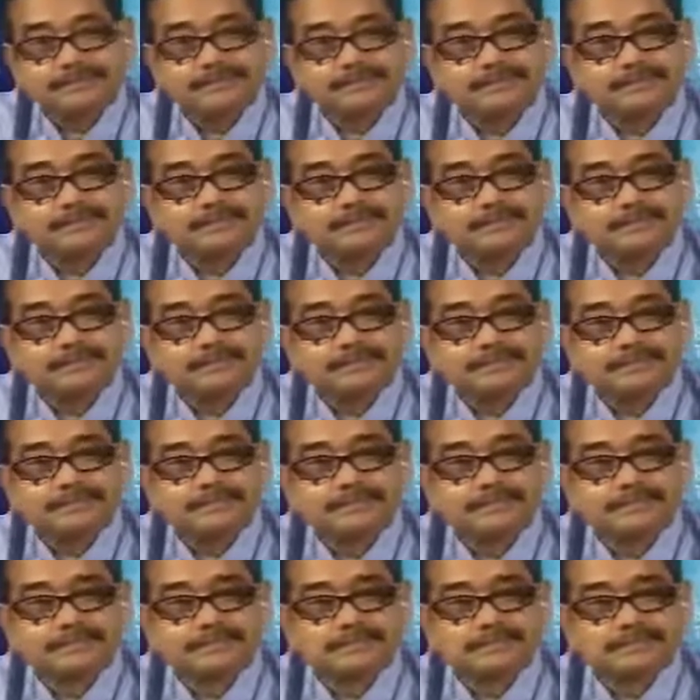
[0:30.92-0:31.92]

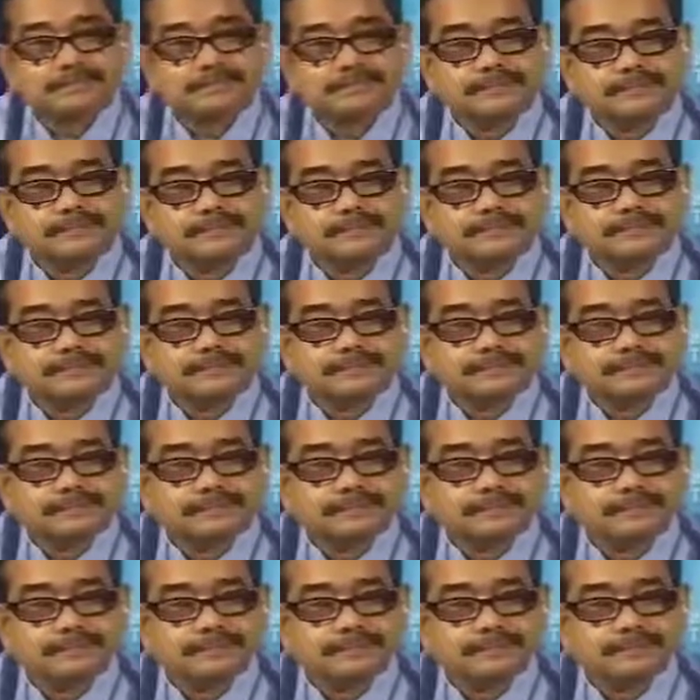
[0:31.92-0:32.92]

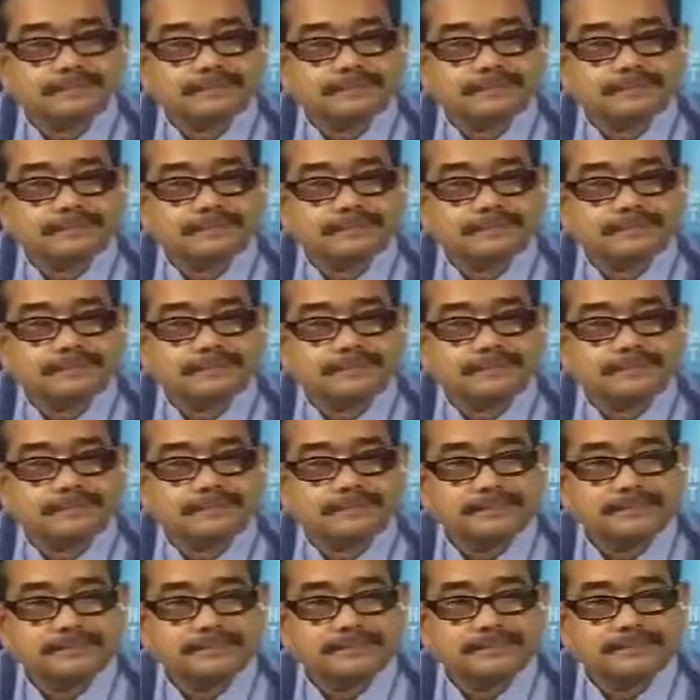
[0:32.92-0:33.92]

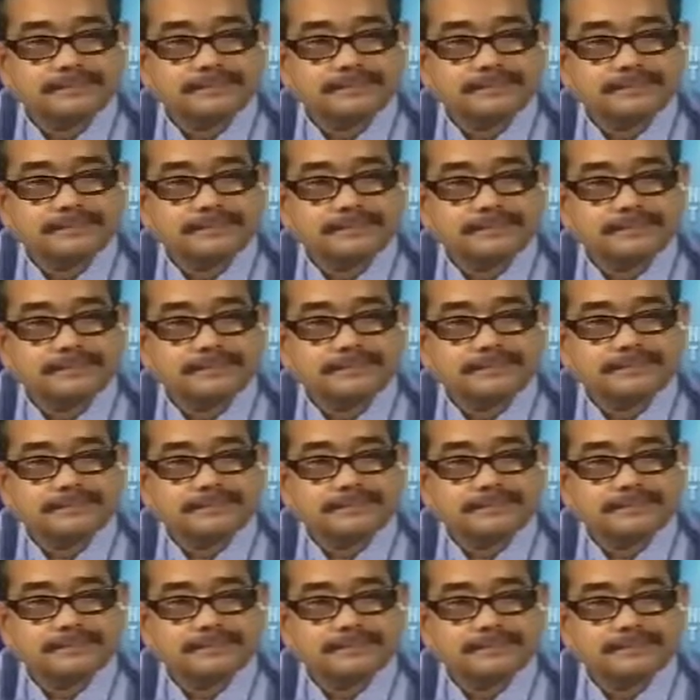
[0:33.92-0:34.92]

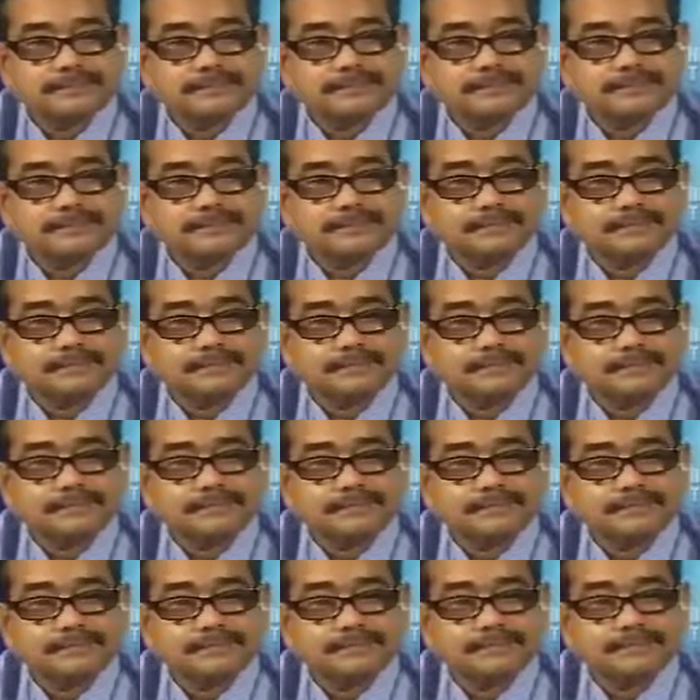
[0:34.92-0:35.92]

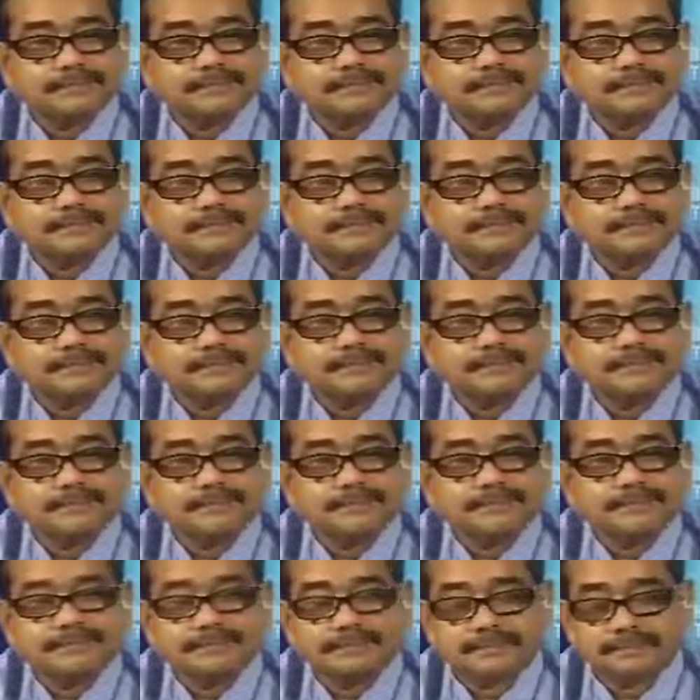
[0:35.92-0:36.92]

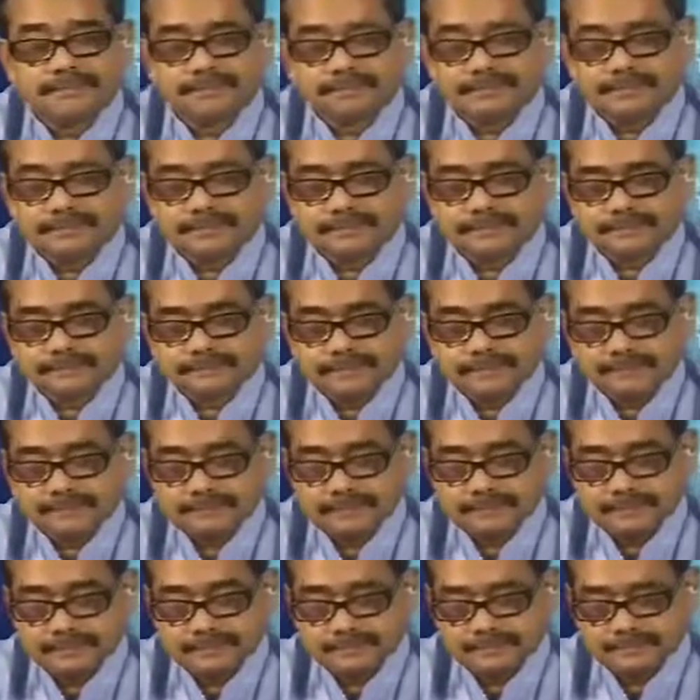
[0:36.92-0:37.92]

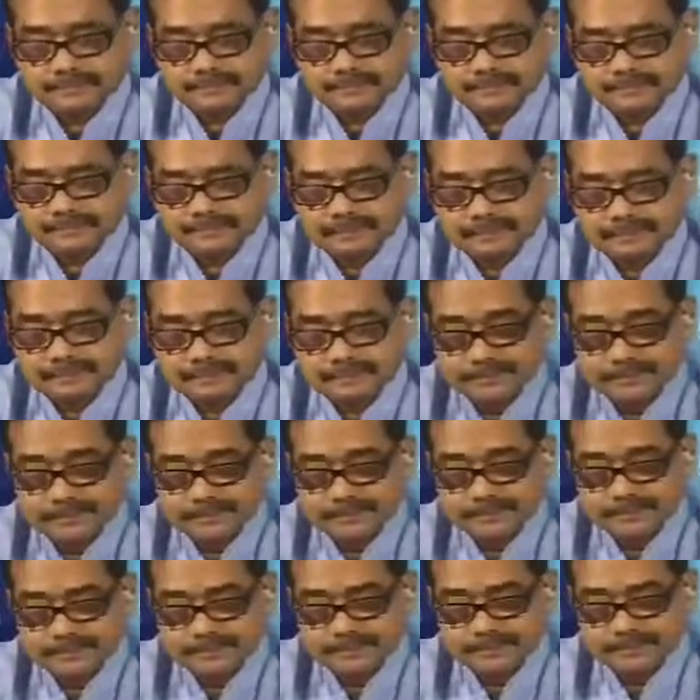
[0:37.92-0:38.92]
(silent)